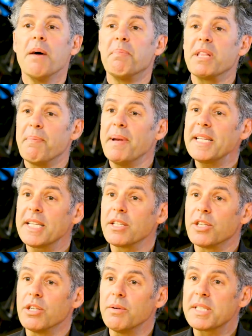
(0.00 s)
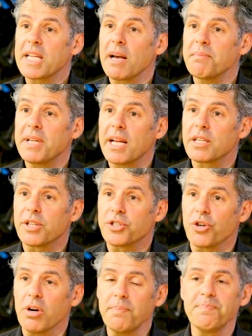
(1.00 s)
But the best thing to do is come down to the
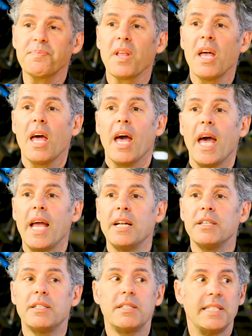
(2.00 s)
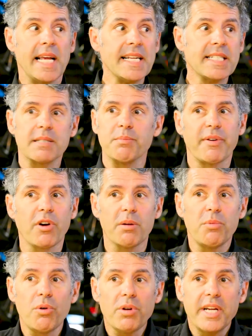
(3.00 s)
shop and test them. We've got
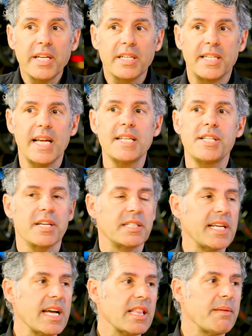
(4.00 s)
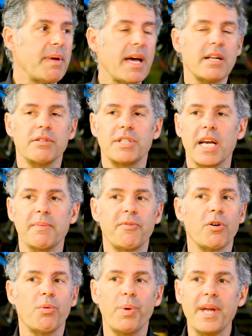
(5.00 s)
them all here to test. You can take them out and take them
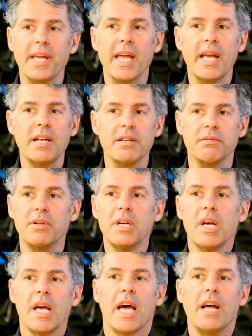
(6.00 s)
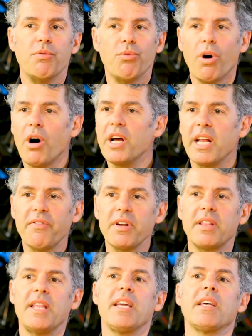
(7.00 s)
for a weekend and ride
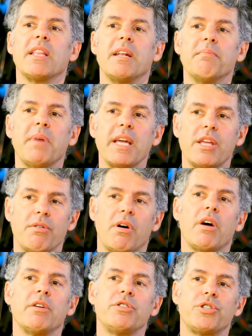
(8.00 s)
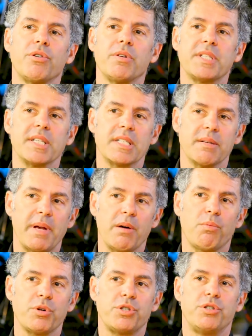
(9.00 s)
everything, and then make your own choices
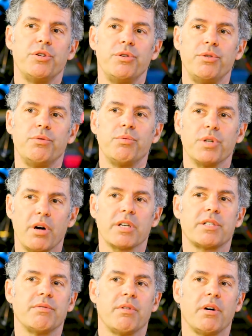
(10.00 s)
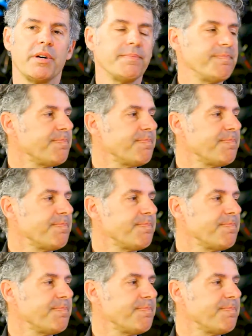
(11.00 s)
about what you would like to ride.